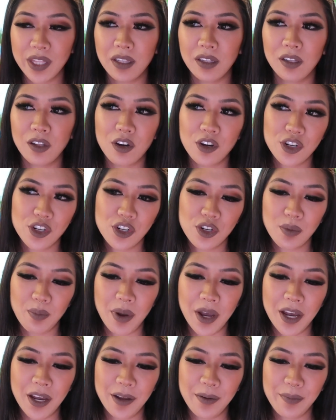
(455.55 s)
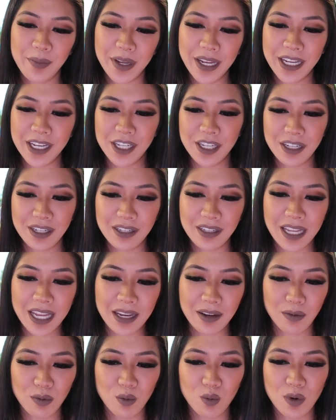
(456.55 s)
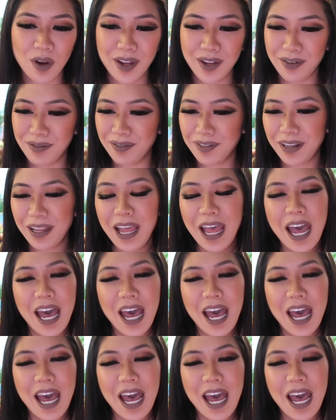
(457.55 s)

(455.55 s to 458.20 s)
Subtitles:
the larger pump and just like run.